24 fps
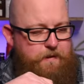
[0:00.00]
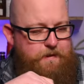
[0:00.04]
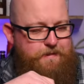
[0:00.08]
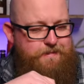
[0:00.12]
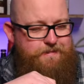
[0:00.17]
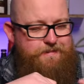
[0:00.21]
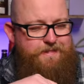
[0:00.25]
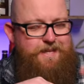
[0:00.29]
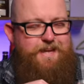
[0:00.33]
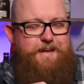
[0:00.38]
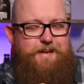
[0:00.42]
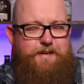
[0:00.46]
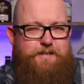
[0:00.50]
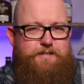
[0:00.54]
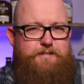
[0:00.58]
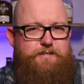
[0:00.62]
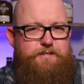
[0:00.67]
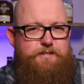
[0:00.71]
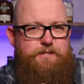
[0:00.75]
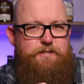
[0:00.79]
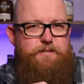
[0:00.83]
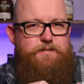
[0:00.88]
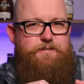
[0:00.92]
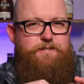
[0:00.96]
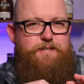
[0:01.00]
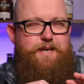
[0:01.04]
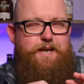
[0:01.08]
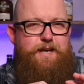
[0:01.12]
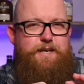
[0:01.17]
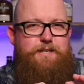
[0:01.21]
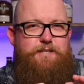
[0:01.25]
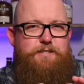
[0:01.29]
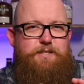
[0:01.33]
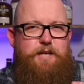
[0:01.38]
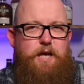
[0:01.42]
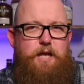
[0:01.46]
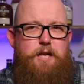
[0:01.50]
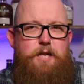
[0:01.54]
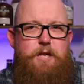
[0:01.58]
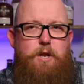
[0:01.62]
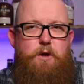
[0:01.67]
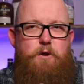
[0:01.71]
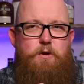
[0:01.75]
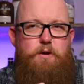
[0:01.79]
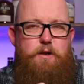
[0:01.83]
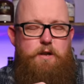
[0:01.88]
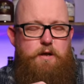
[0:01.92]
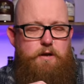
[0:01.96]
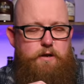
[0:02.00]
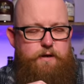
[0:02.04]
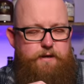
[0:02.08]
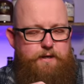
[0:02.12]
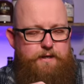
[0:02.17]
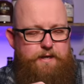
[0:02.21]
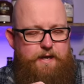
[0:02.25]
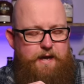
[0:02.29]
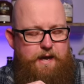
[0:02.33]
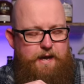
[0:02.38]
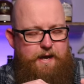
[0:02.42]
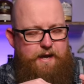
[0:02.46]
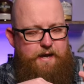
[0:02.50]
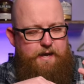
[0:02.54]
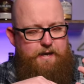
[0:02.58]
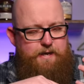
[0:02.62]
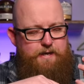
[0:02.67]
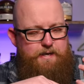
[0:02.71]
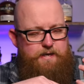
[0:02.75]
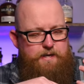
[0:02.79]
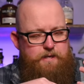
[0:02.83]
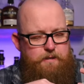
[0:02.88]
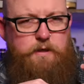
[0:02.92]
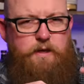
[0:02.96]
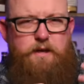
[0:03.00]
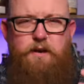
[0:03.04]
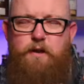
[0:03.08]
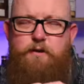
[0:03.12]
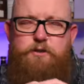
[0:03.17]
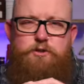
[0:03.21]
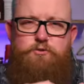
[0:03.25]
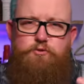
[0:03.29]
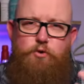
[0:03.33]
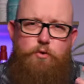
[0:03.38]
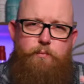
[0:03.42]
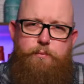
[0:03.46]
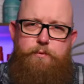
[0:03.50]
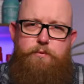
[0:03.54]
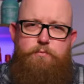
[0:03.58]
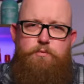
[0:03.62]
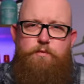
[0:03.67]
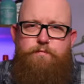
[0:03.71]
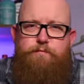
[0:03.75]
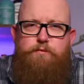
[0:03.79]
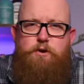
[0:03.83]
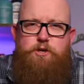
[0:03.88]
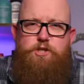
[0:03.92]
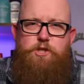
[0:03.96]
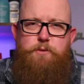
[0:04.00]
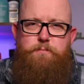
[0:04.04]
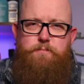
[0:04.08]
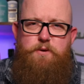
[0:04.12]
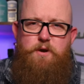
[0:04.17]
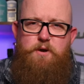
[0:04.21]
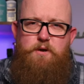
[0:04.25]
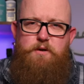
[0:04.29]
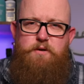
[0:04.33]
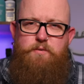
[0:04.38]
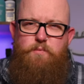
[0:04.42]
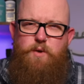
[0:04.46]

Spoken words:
This tastes a lot like a kind of like a strawberry refresher bar,